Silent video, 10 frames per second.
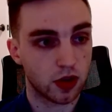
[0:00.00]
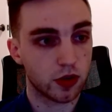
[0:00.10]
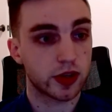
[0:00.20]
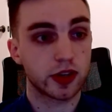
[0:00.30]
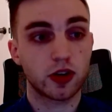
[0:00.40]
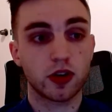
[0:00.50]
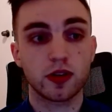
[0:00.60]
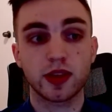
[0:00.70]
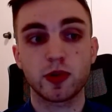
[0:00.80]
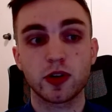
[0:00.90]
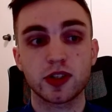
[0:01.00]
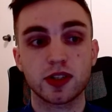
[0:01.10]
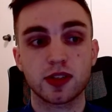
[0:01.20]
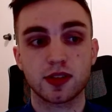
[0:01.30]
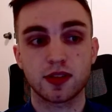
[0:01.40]
you can currently
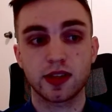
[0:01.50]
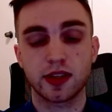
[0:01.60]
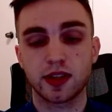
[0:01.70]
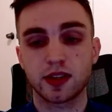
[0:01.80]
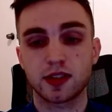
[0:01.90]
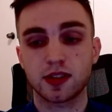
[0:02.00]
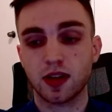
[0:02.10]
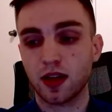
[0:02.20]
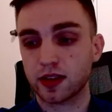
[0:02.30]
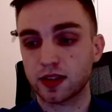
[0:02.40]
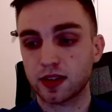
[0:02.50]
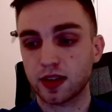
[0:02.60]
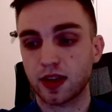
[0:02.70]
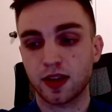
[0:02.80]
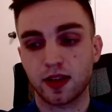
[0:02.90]
purchase the stock
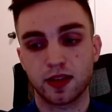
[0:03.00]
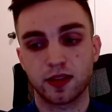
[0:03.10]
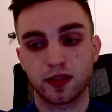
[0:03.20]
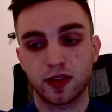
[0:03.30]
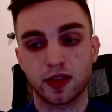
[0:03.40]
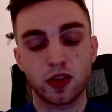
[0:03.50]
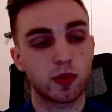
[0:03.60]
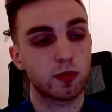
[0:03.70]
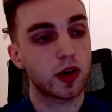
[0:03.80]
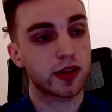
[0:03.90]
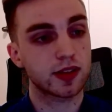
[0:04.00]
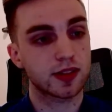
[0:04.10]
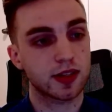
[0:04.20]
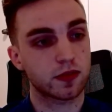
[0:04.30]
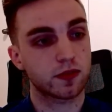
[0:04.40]
in the open markets
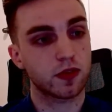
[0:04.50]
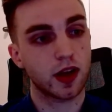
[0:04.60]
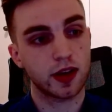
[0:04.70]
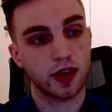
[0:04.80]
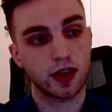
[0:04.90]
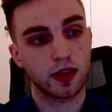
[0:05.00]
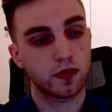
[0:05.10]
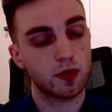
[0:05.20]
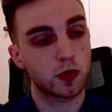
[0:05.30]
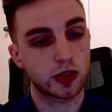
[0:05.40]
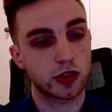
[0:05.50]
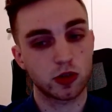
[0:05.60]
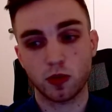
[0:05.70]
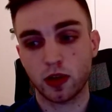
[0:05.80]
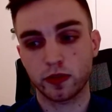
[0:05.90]
as of Friday, February
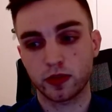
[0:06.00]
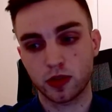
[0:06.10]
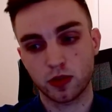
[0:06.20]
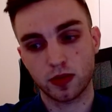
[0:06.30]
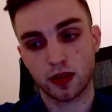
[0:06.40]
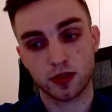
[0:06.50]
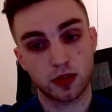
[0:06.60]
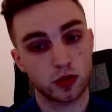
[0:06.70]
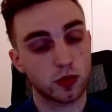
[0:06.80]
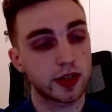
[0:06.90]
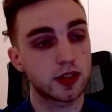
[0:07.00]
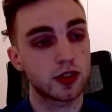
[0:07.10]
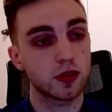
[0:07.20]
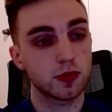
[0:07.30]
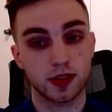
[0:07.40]
12th,
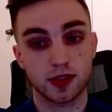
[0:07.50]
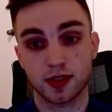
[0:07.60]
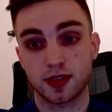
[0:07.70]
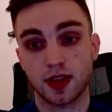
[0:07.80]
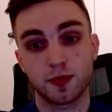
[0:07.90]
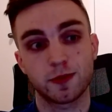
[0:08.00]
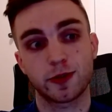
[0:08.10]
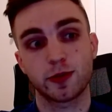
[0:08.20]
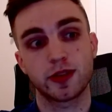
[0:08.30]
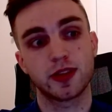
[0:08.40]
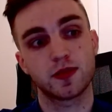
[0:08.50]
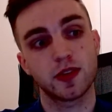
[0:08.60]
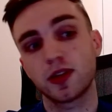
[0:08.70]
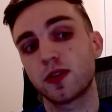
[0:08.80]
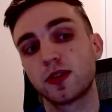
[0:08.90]
2022, which is the time of recording this
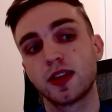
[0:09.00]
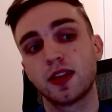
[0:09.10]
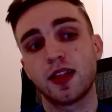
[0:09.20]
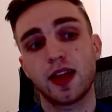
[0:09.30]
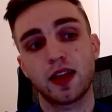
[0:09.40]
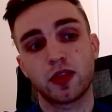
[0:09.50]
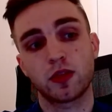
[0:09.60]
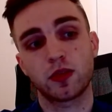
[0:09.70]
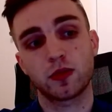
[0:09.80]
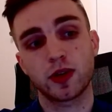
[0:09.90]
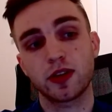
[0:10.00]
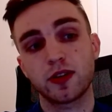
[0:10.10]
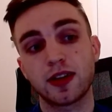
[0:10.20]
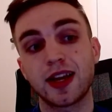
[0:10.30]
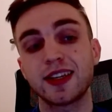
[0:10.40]
video, at
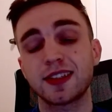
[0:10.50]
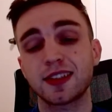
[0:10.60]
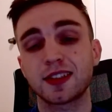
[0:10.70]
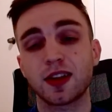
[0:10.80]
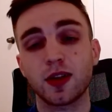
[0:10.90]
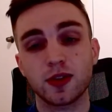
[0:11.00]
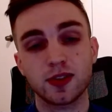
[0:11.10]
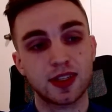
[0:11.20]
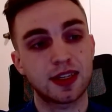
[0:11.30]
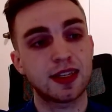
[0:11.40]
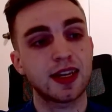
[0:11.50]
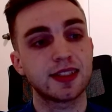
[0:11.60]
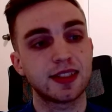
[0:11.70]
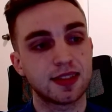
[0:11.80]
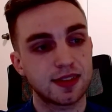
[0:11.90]

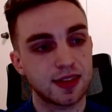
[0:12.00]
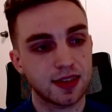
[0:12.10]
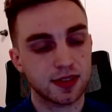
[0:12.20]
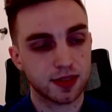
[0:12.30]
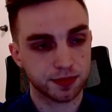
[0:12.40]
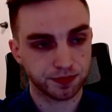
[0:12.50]
$396.19.